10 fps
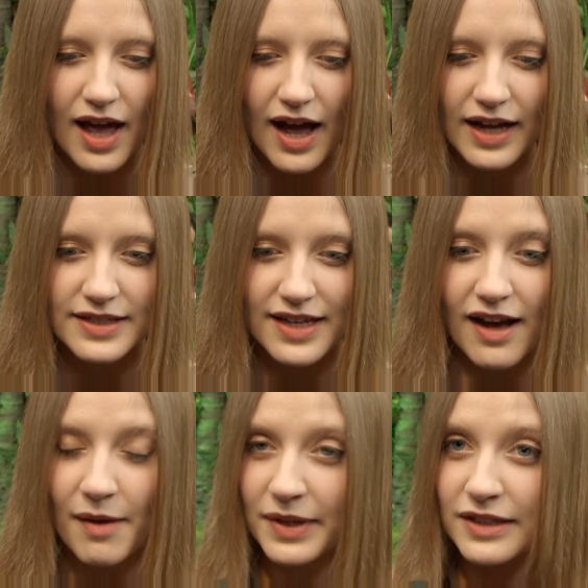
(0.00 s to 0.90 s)
and
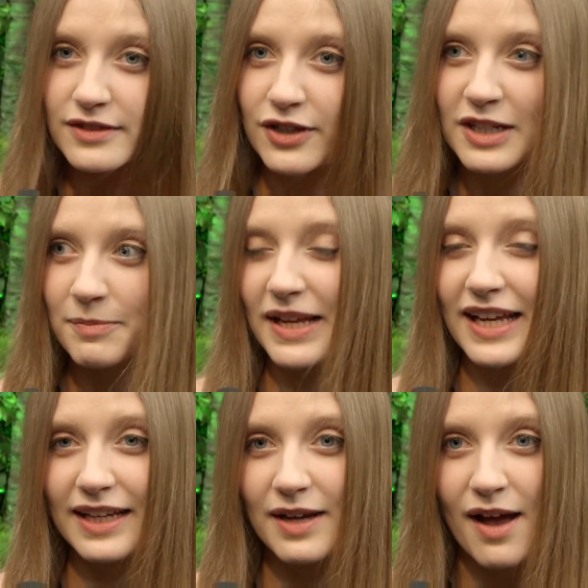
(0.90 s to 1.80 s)
I'm
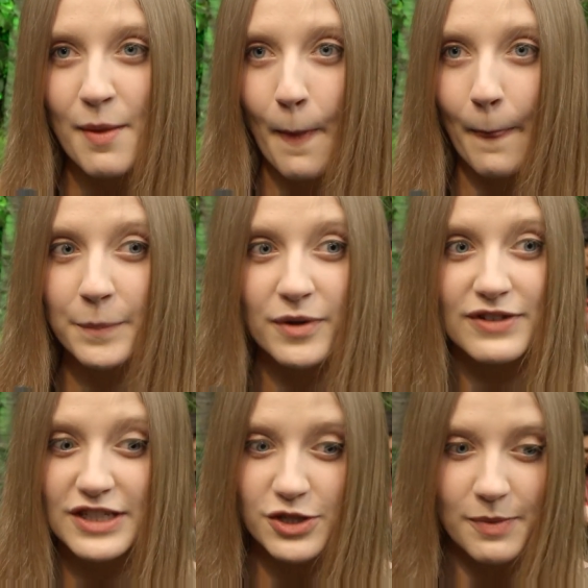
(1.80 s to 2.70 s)
incredibly
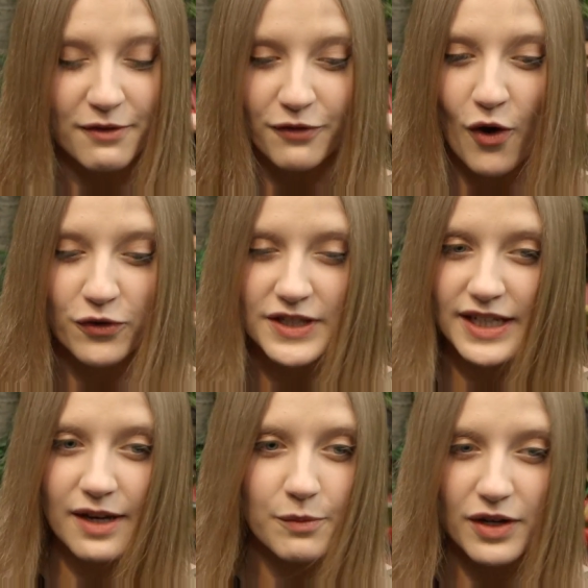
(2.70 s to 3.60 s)
privileged to be involved in
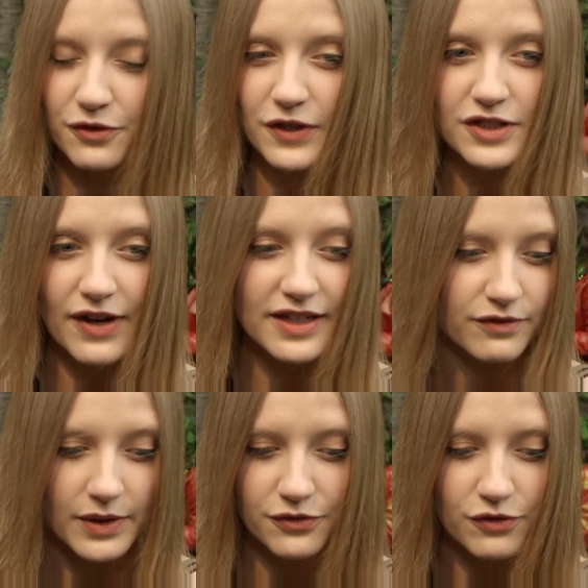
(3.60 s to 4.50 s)
it. Wonderful director,
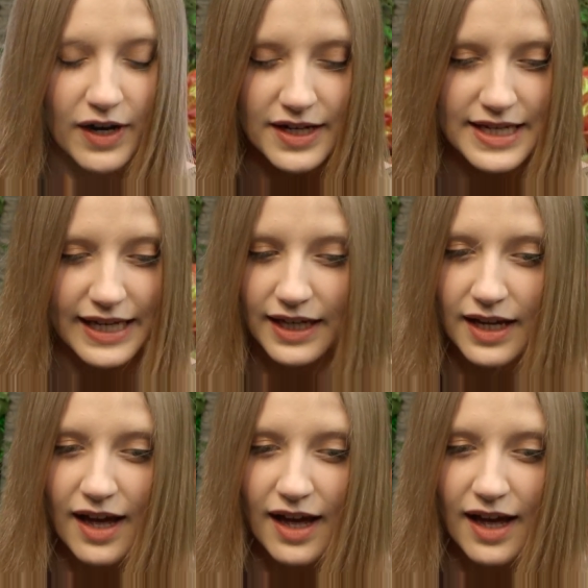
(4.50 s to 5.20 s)
wonderful writing.